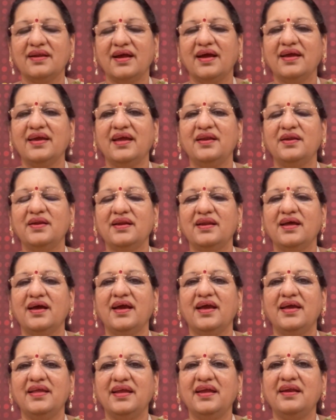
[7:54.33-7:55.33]
Again,
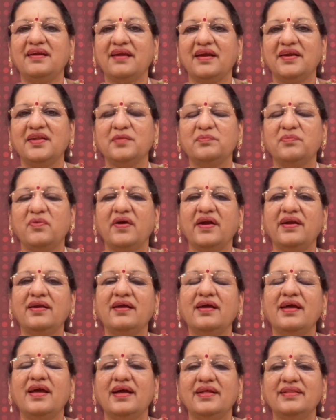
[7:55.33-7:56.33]
I reiterate the point
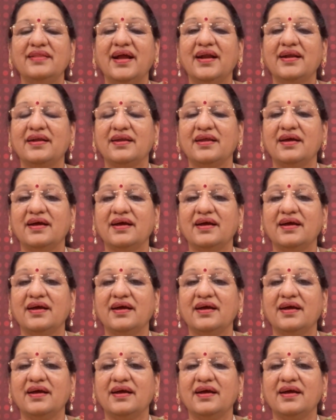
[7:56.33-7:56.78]
that